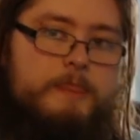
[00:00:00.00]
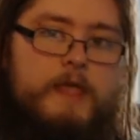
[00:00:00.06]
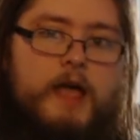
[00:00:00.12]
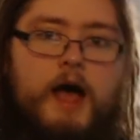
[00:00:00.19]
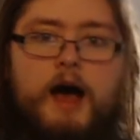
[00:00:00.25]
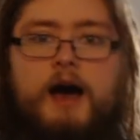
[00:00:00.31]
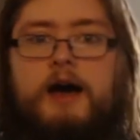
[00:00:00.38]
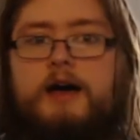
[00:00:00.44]

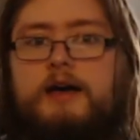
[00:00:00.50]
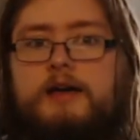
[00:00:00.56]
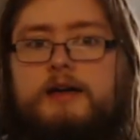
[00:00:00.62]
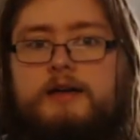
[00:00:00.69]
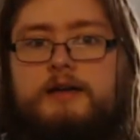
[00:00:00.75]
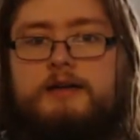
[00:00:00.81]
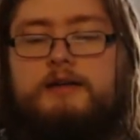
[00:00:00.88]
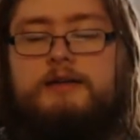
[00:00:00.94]

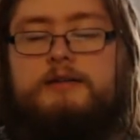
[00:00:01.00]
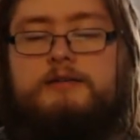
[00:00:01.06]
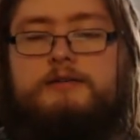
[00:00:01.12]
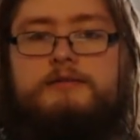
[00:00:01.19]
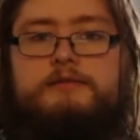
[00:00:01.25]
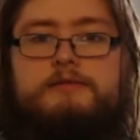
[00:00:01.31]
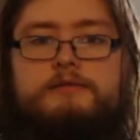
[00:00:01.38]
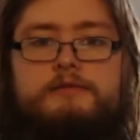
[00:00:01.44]
I
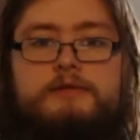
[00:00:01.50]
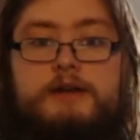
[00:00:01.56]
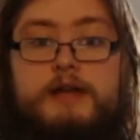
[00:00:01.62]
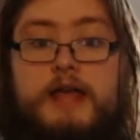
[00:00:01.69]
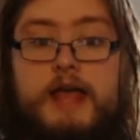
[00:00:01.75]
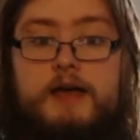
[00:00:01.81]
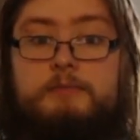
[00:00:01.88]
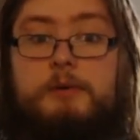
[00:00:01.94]

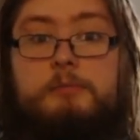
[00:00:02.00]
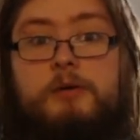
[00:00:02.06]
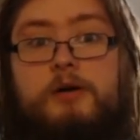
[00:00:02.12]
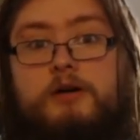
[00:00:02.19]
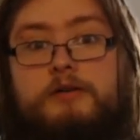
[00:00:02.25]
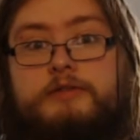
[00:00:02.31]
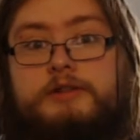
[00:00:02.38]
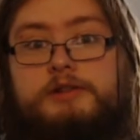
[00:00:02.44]
am a
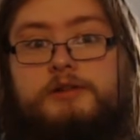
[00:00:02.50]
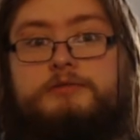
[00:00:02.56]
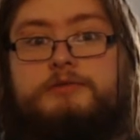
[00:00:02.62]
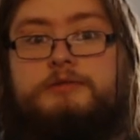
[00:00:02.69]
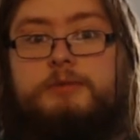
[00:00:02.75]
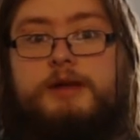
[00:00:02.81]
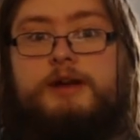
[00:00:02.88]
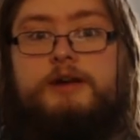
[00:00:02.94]
part of the
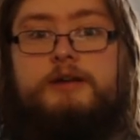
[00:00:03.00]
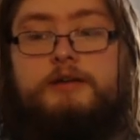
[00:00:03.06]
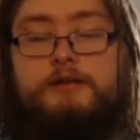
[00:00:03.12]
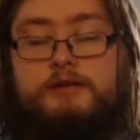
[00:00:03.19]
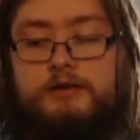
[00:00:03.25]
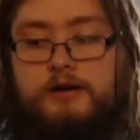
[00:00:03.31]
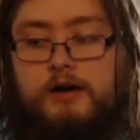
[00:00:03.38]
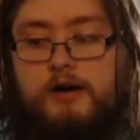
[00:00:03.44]
closed beta.
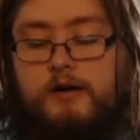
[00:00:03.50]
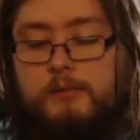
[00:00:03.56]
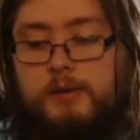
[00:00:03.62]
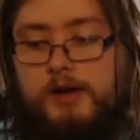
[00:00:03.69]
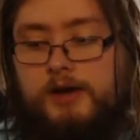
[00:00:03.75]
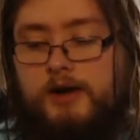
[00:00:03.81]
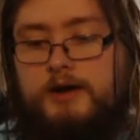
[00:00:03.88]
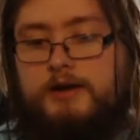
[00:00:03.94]

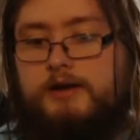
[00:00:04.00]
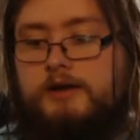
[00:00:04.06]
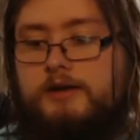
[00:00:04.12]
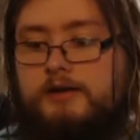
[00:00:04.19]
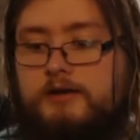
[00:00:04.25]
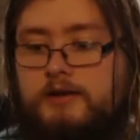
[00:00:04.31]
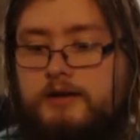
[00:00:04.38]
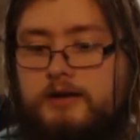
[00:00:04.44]
I got
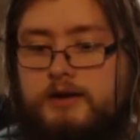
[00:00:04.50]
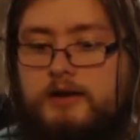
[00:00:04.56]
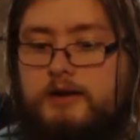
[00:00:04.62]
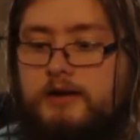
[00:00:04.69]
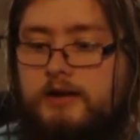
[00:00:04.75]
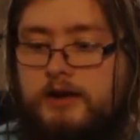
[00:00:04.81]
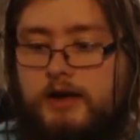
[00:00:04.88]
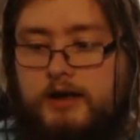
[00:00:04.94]
in,
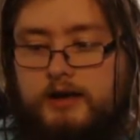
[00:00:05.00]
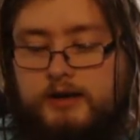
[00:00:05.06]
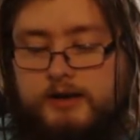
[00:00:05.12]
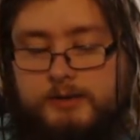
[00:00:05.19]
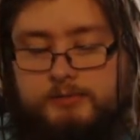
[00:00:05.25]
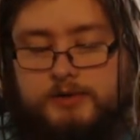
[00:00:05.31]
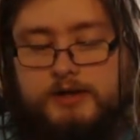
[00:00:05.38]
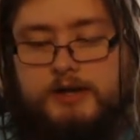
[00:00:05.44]
and
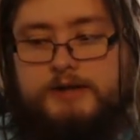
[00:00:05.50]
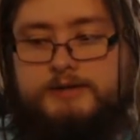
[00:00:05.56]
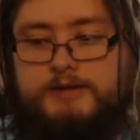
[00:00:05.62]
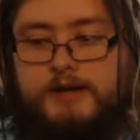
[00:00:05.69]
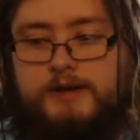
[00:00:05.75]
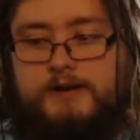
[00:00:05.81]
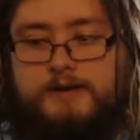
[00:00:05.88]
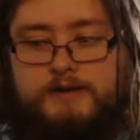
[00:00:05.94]
I'm really
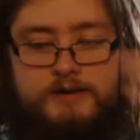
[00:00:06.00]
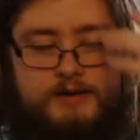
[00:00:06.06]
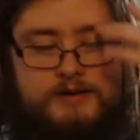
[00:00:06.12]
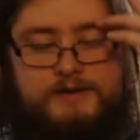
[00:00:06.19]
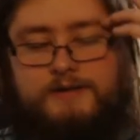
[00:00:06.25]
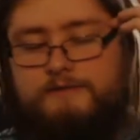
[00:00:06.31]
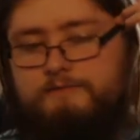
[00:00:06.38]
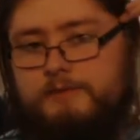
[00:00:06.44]
excited.
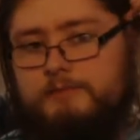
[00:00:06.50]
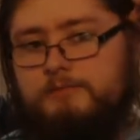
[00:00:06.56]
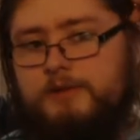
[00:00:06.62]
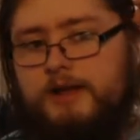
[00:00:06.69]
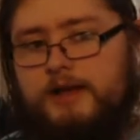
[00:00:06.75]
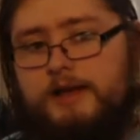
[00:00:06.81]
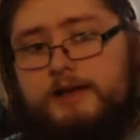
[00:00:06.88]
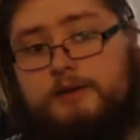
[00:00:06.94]
I've been
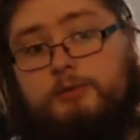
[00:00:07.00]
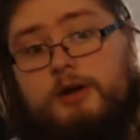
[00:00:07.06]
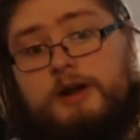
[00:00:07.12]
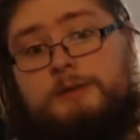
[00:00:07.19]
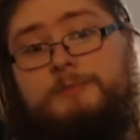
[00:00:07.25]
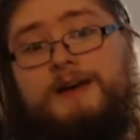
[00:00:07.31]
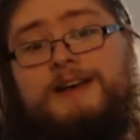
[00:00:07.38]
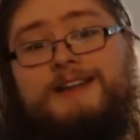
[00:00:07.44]
playing it quite
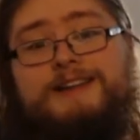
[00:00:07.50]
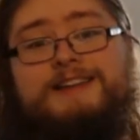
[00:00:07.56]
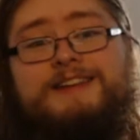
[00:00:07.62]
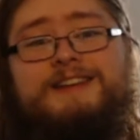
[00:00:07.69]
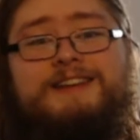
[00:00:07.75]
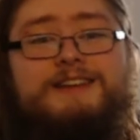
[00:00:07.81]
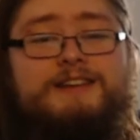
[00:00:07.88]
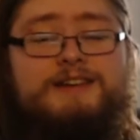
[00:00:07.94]
a bit.
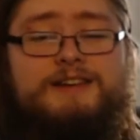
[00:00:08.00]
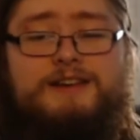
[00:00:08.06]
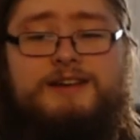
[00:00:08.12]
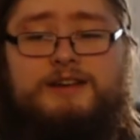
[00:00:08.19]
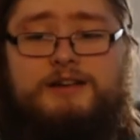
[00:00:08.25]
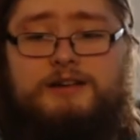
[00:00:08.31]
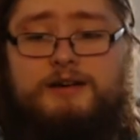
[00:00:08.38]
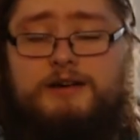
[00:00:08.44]

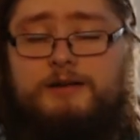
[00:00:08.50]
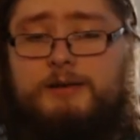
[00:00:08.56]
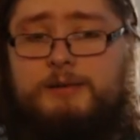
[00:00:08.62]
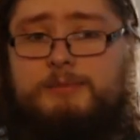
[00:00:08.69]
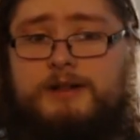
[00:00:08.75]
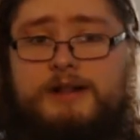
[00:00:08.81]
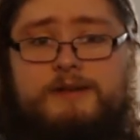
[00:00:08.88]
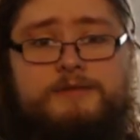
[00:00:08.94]
I
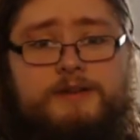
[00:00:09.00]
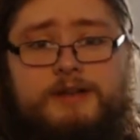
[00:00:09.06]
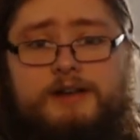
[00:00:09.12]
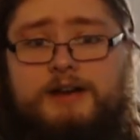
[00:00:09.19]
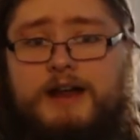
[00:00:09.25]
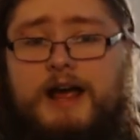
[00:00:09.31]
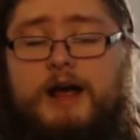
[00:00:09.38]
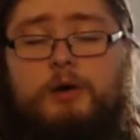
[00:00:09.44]
played it for like
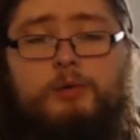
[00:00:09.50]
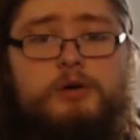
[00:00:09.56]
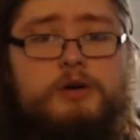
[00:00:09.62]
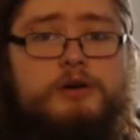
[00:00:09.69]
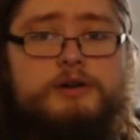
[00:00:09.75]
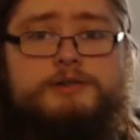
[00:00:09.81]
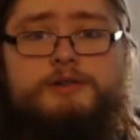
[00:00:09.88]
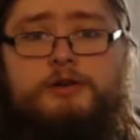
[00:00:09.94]
an hour
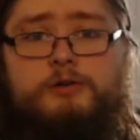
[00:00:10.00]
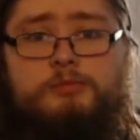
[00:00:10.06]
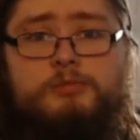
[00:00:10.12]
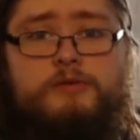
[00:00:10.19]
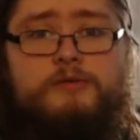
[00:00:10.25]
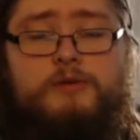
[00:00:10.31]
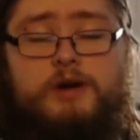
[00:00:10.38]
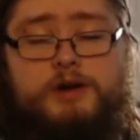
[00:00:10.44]
or so
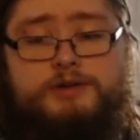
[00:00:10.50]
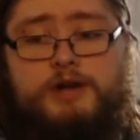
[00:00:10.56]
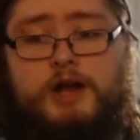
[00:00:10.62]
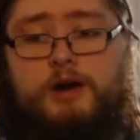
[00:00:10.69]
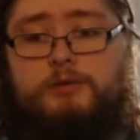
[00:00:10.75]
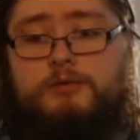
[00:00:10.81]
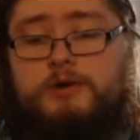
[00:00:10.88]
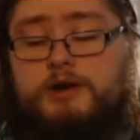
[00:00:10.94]
before I
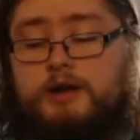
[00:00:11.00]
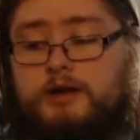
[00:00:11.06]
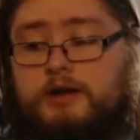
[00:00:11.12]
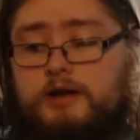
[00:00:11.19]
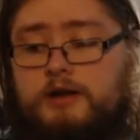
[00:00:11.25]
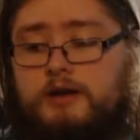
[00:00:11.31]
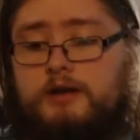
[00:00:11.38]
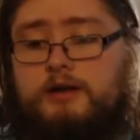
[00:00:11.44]
showered,
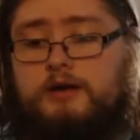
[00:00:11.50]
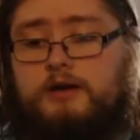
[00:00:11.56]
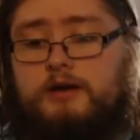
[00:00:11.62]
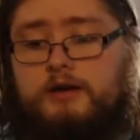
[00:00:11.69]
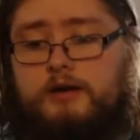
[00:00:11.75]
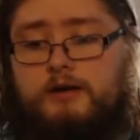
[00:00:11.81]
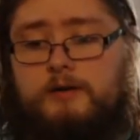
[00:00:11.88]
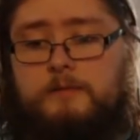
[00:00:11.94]

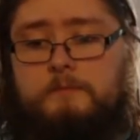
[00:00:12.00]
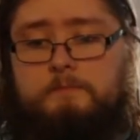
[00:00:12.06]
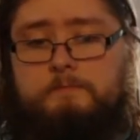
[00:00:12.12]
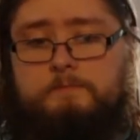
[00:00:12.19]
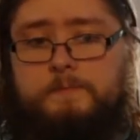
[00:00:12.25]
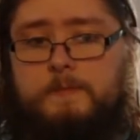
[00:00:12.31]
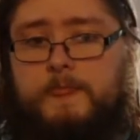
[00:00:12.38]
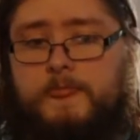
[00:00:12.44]
and
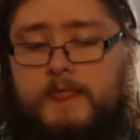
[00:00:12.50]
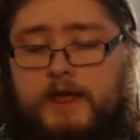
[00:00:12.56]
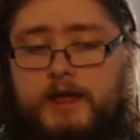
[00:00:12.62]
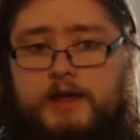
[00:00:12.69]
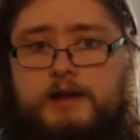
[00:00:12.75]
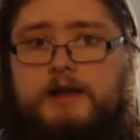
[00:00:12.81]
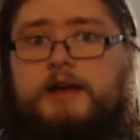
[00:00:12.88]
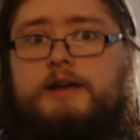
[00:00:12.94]

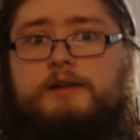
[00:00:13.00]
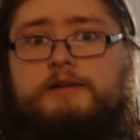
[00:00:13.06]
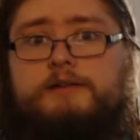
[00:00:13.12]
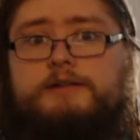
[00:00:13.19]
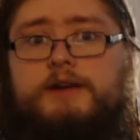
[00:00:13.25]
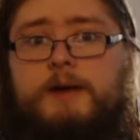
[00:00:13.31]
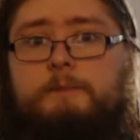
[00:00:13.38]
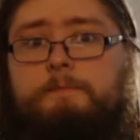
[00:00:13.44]
I had a
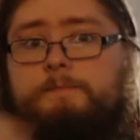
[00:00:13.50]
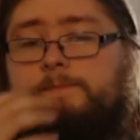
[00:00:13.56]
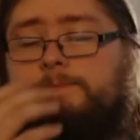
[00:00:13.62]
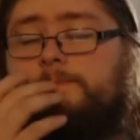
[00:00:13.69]
good time.